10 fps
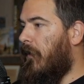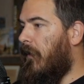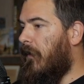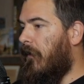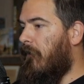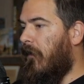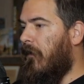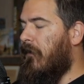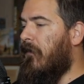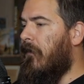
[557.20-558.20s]
getting rid of
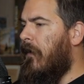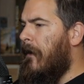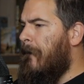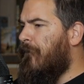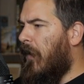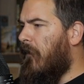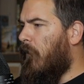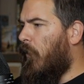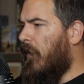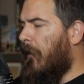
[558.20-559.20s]
this. And
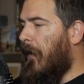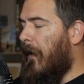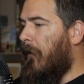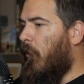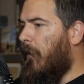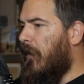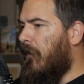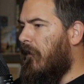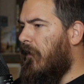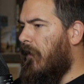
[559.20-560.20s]
then we're going to pop
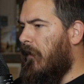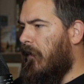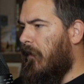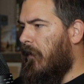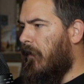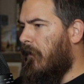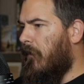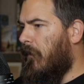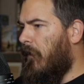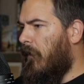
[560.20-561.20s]
open the
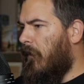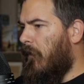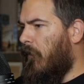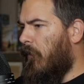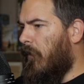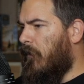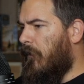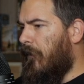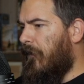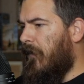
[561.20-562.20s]

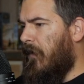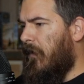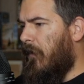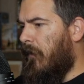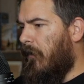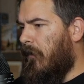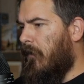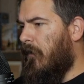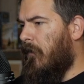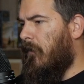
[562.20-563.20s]
oracles
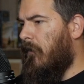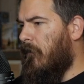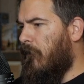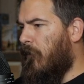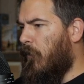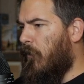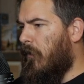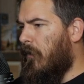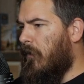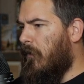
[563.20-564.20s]
here
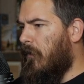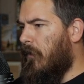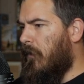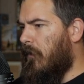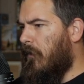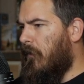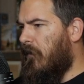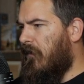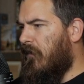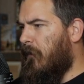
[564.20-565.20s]
for
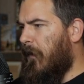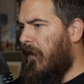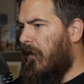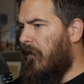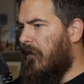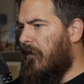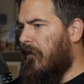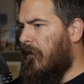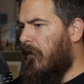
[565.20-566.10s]
space,